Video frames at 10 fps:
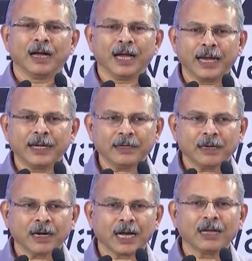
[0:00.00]
and
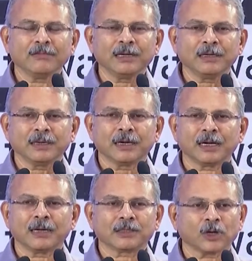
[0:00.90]
I will
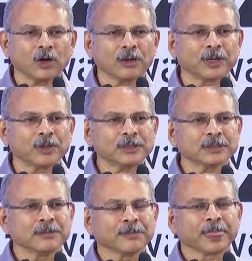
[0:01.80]
talk
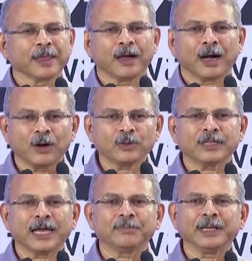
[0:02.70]
about how
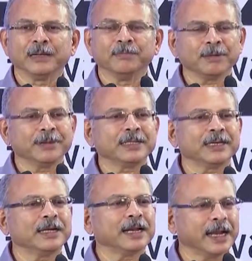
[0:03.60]
they are being
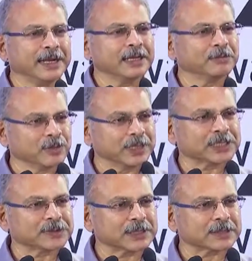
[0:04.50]
implemented at IIT
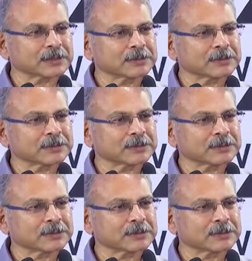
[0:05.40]
Bhubaneswar.